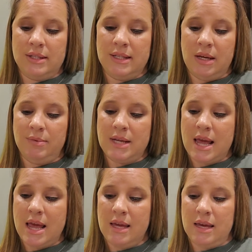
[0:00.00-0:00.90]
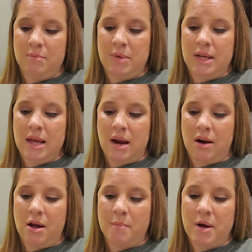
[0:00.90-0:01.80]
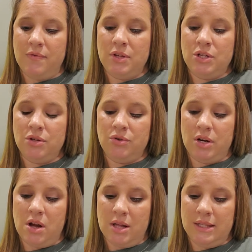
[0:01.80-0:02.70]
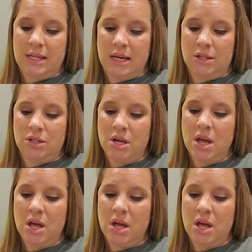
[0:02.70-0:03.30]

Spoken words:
seemed to hang in midair above the children on stage.